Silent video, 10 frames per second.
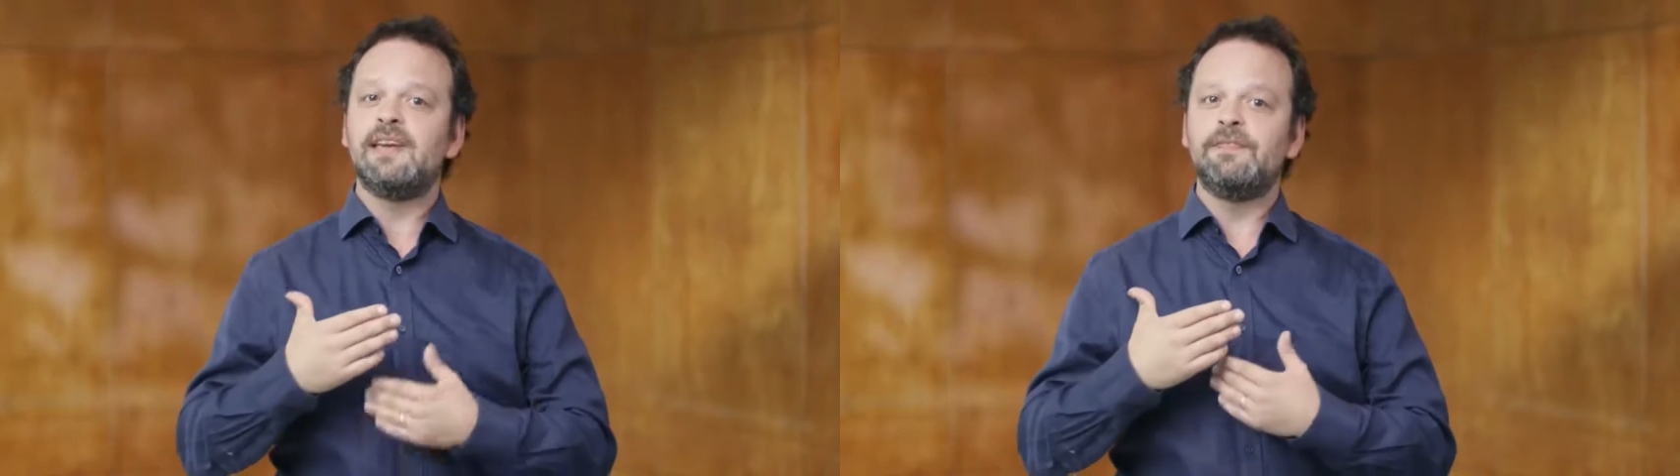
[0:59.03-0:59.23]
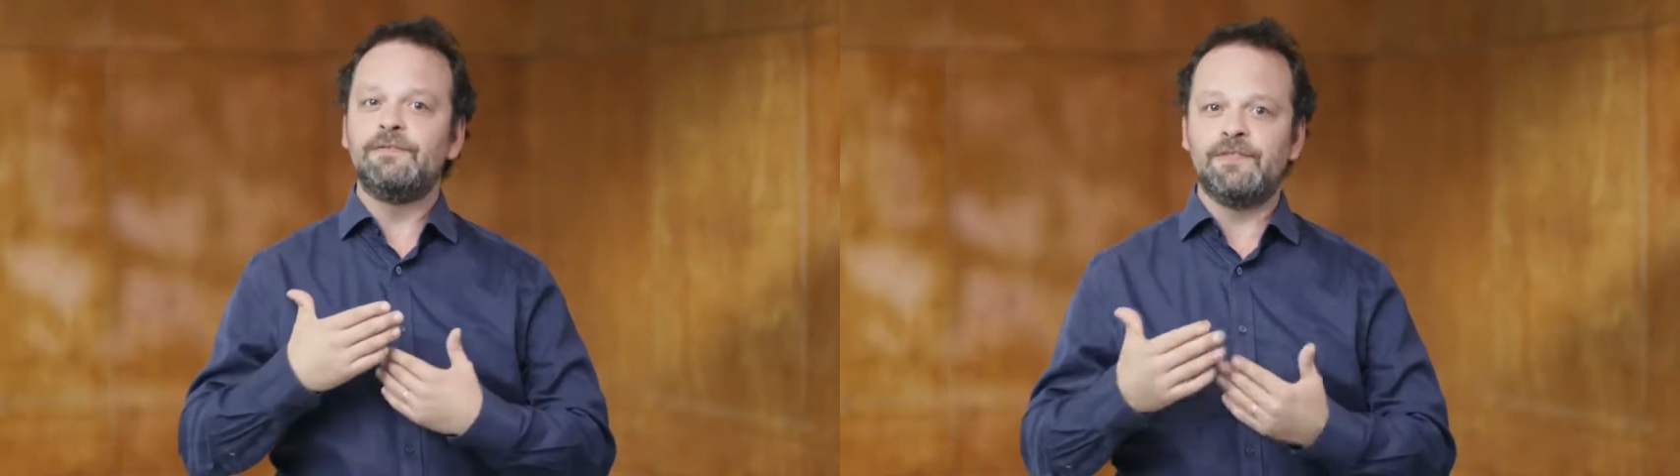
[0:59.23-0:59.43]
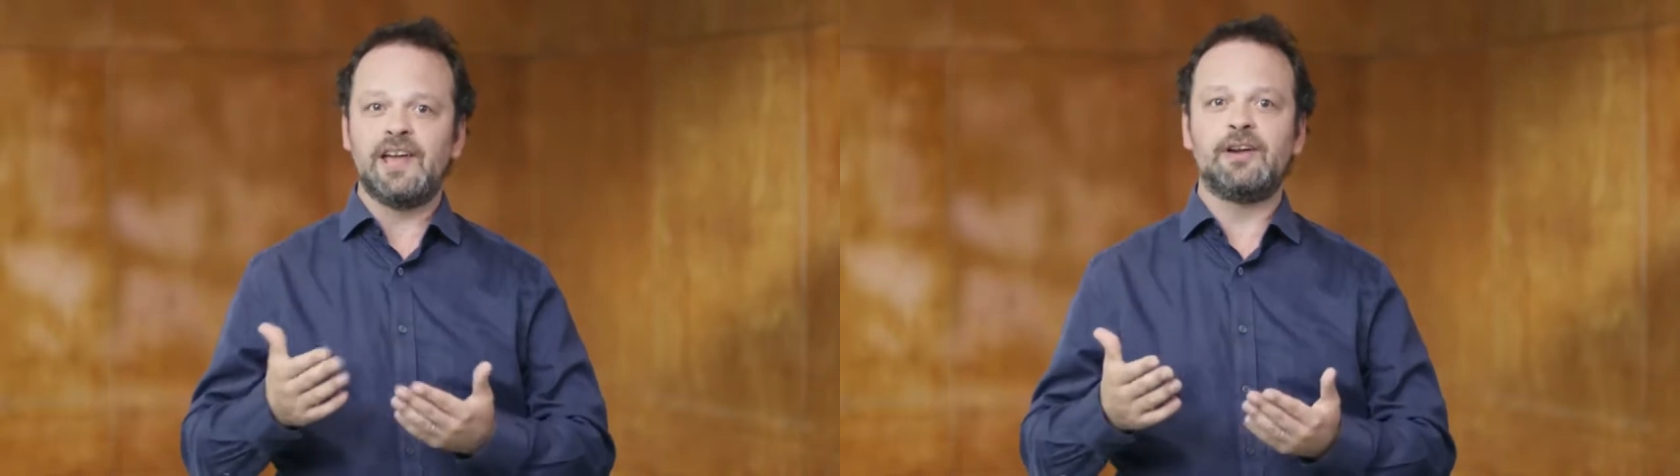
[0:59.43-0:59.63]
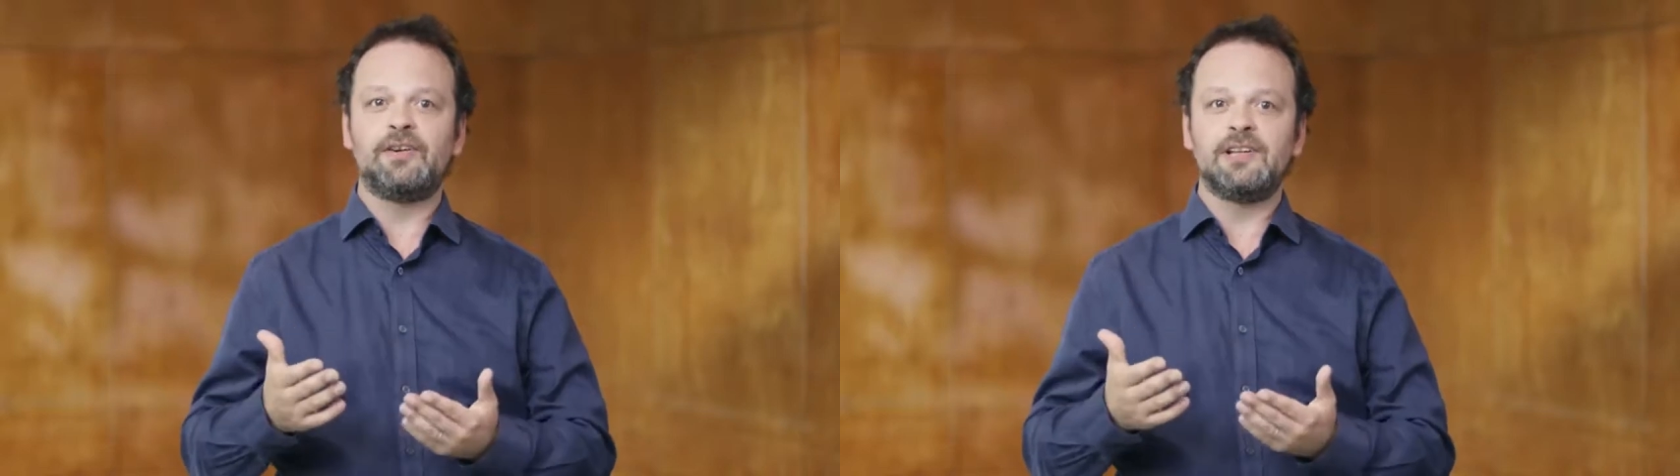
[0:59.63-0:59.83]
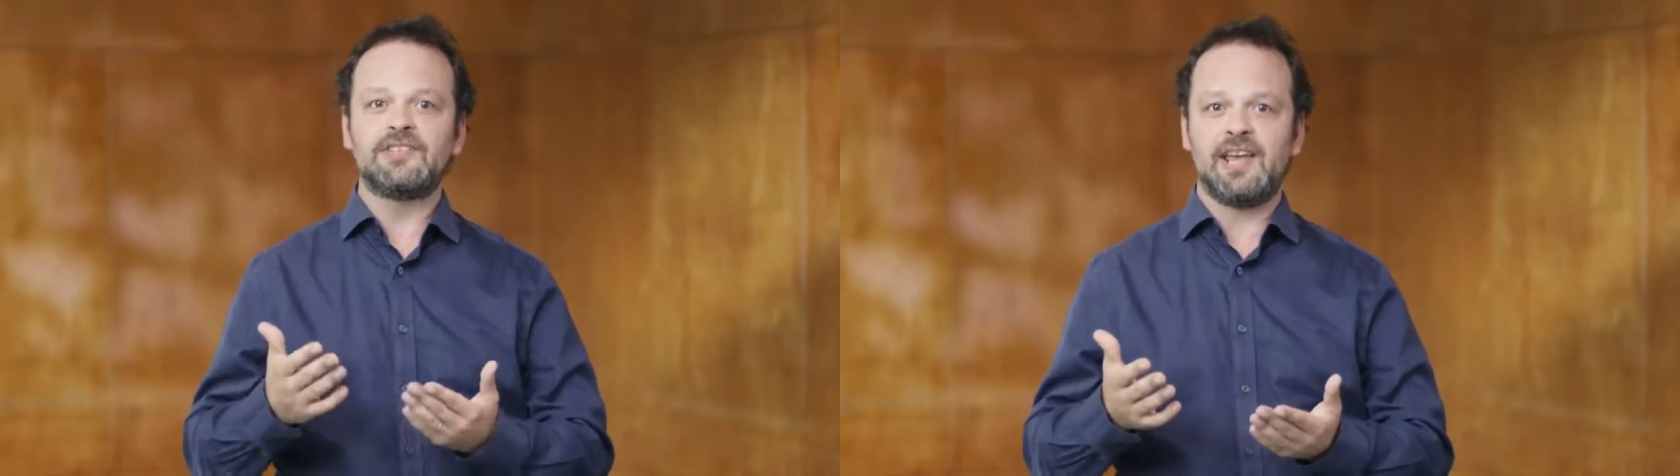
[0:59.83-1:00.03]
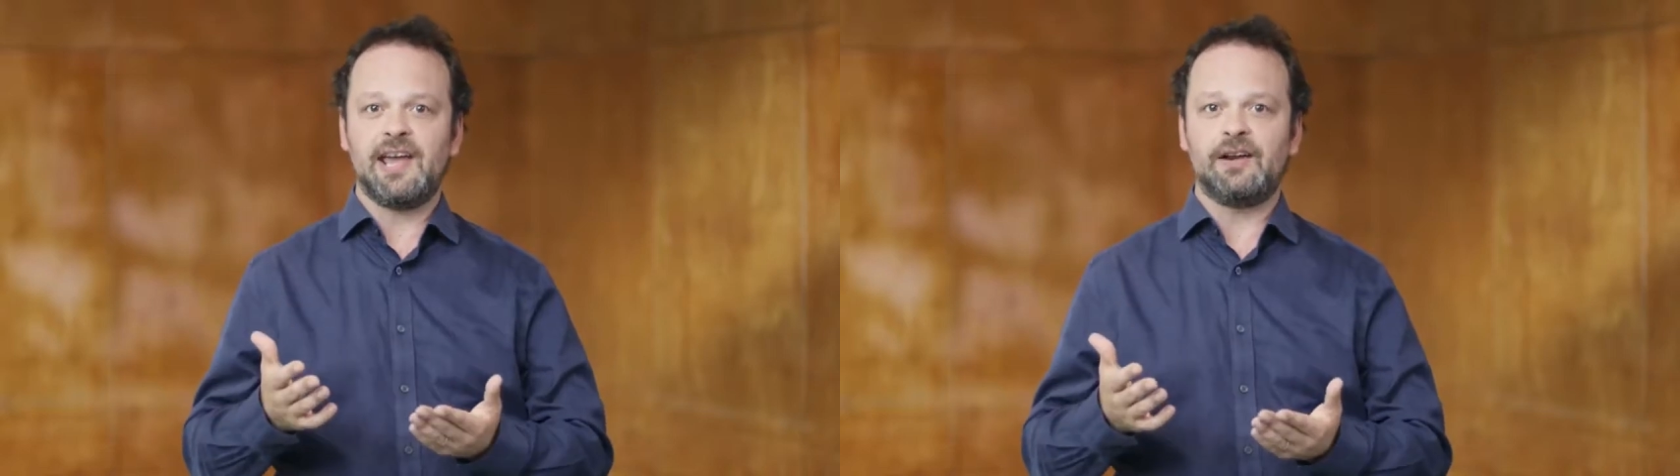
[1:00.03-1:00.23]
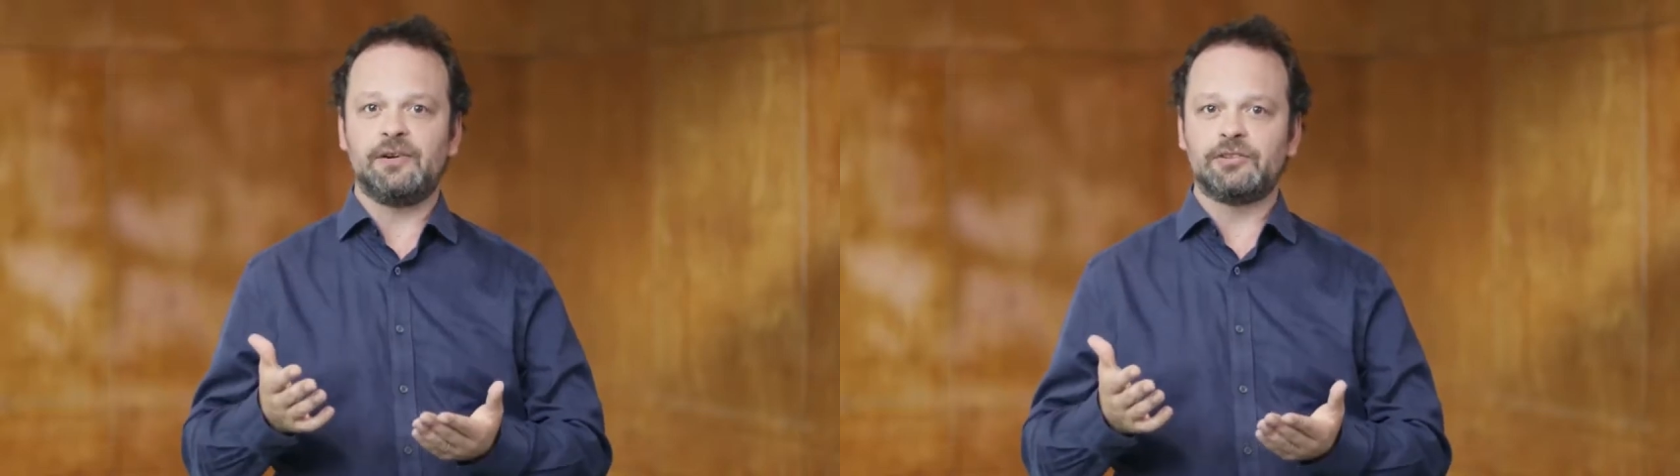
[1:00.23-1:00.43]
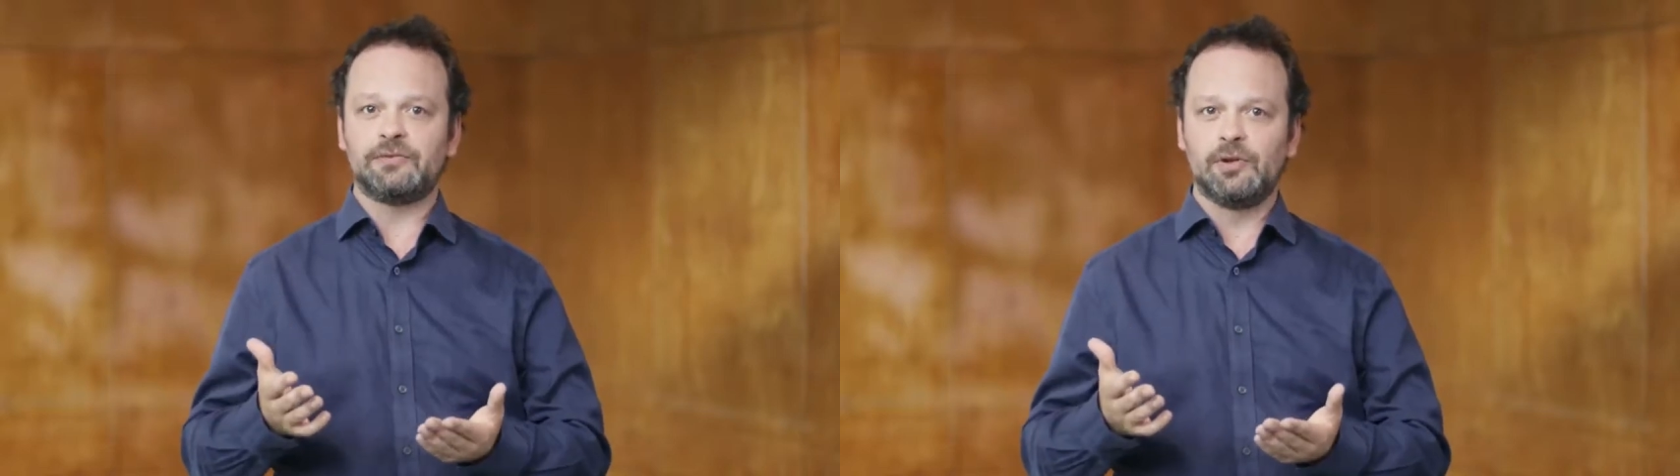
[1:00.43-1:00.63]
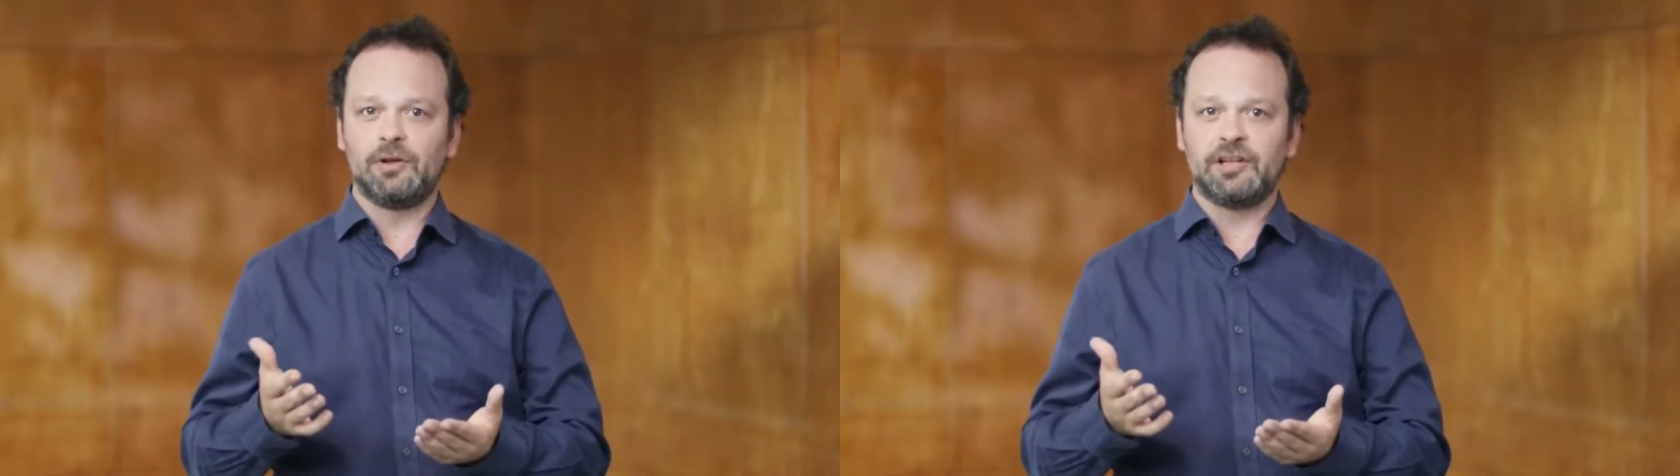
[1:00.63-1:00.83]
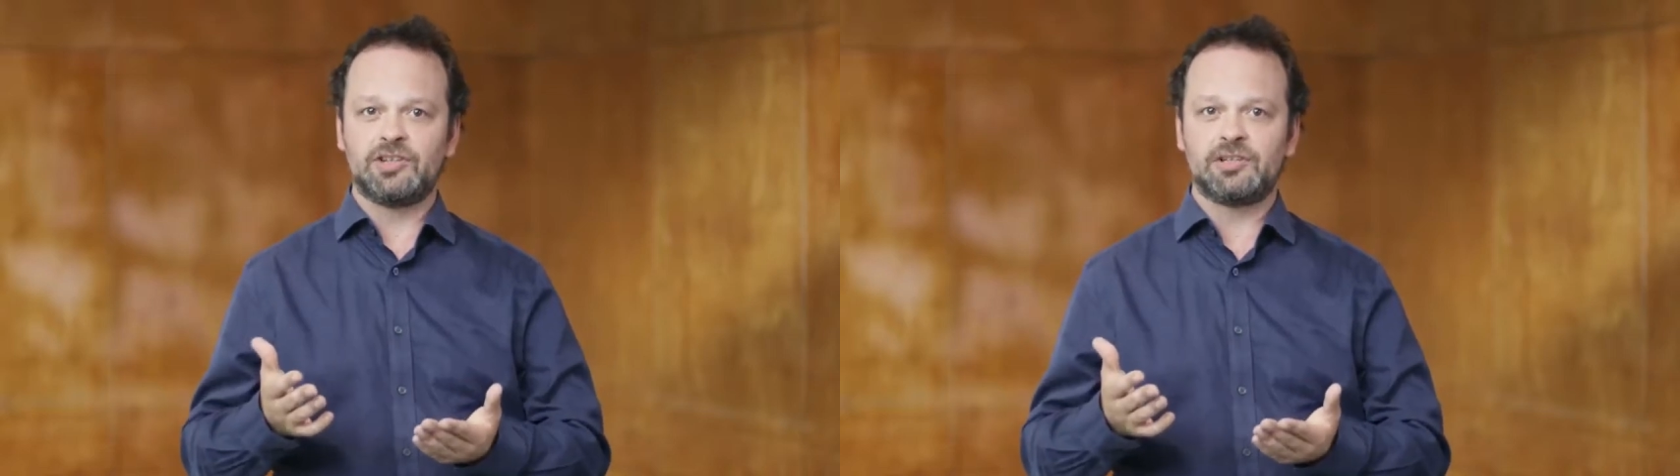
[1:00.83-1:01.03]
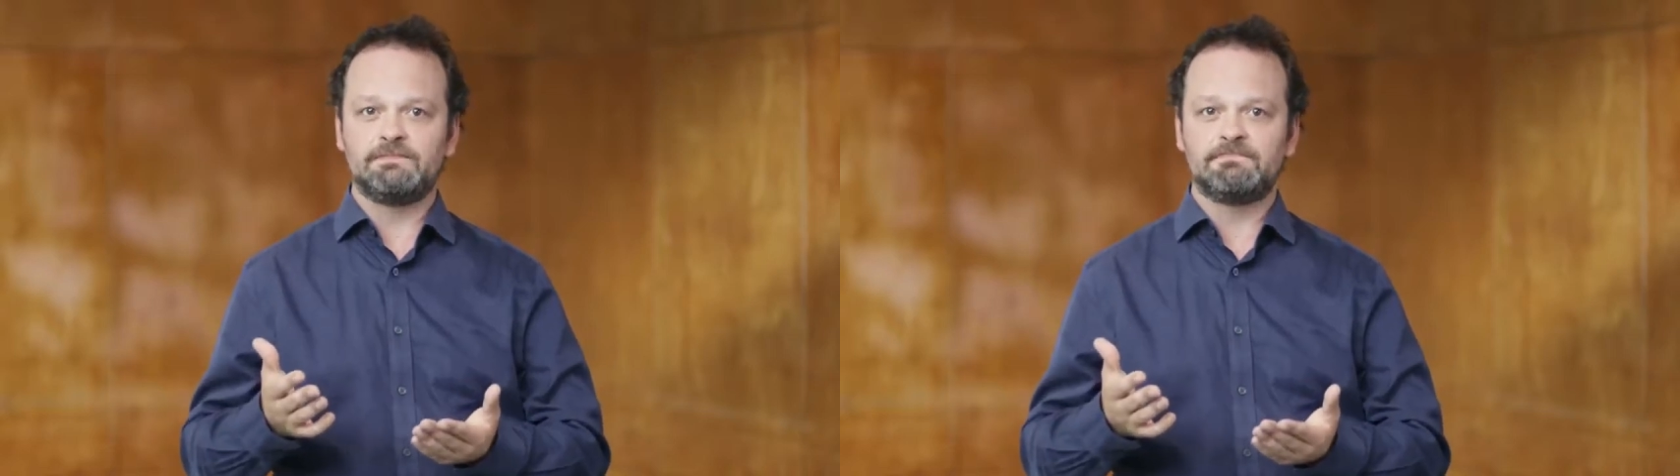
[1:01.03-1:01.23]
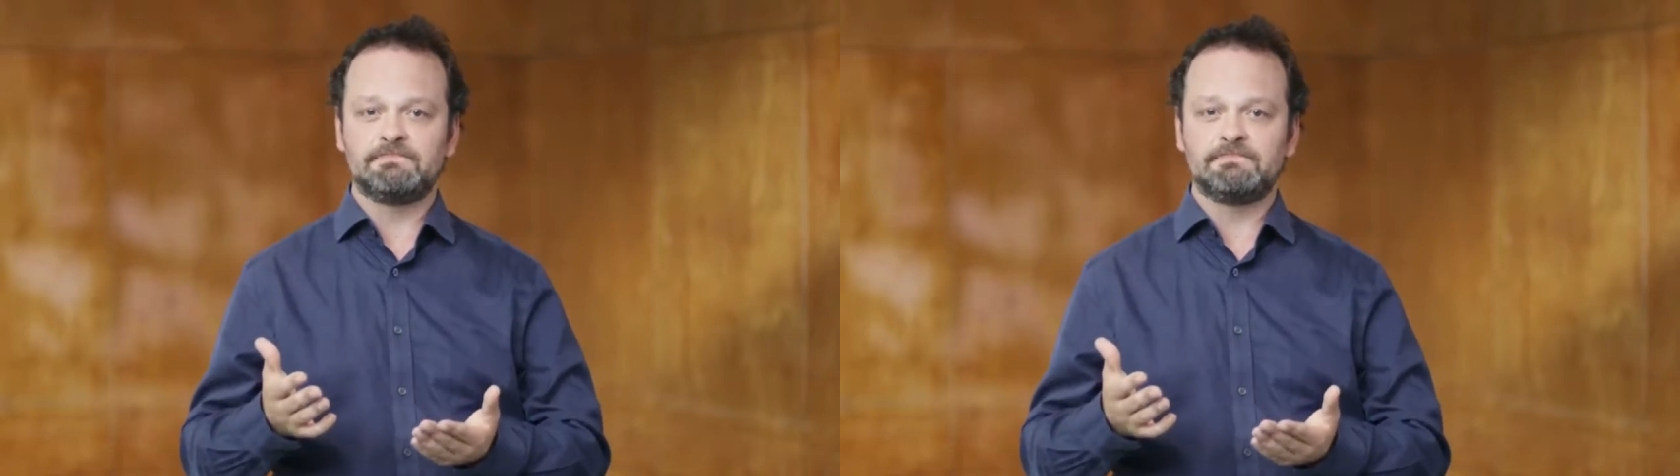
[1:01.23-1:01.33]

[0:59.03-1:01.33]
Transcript: in various areas of knowledge.